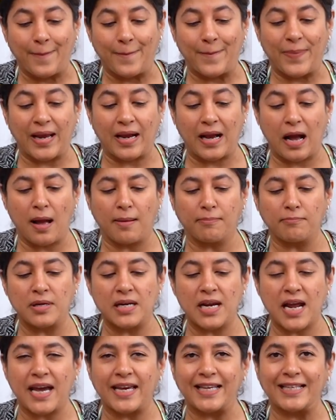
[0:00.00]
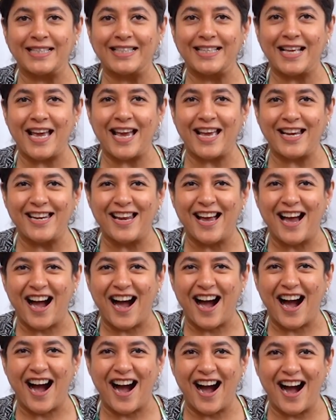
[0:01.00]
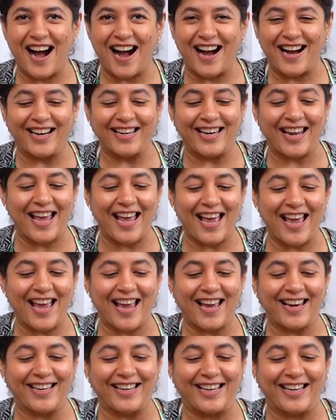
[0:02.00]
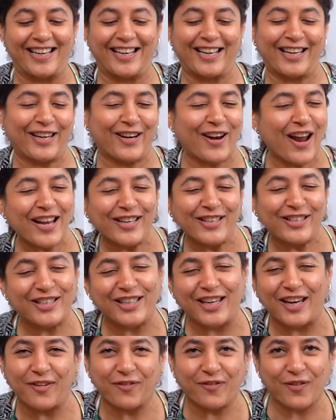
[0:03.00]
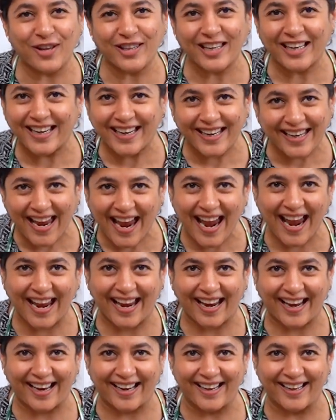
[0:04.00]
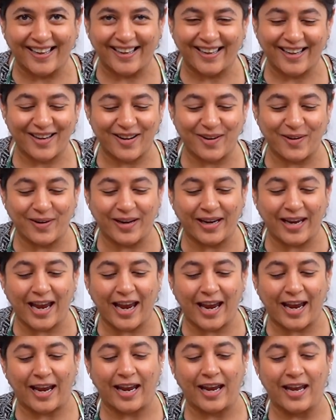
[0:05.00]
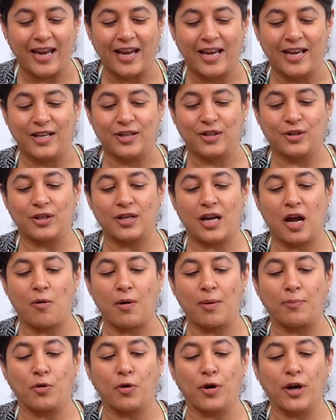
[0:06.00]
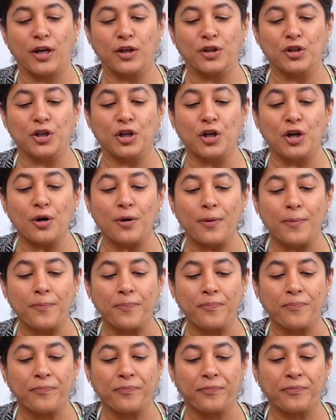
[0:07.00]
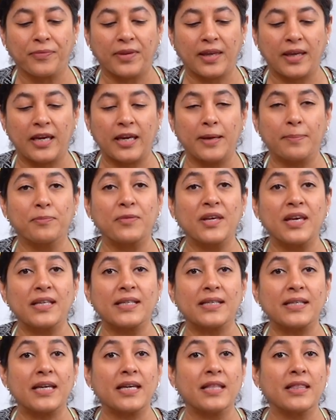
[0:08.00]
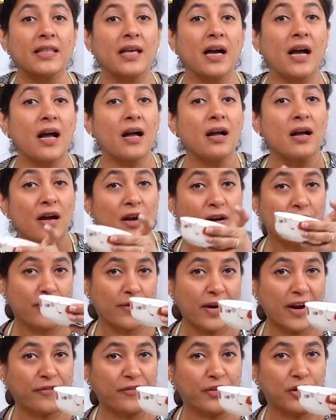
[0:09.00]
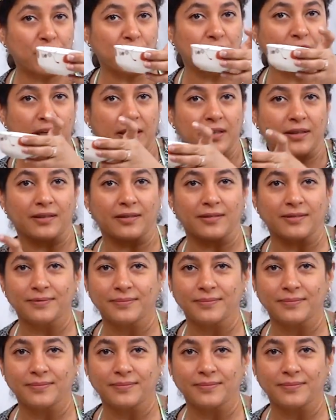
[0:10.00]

become nice and hard and crunchy for the cake. Okay. So now I'm going to keep this in the refrigerator.